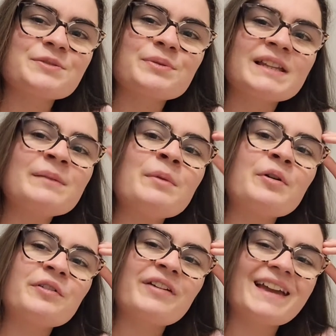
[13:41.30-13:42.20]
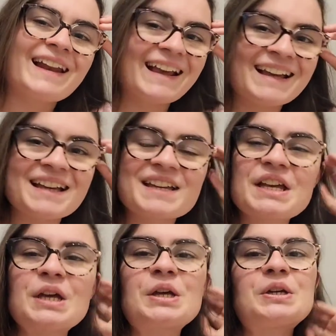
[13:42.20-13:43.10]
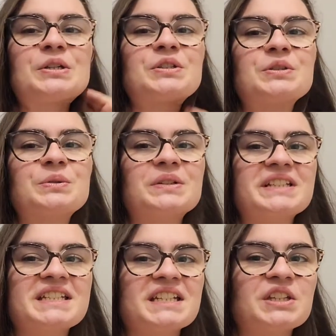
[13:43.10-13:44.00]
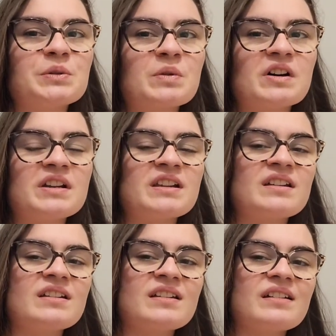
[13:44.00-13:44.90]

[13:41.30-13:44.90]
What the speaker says: is really motivating to continue on.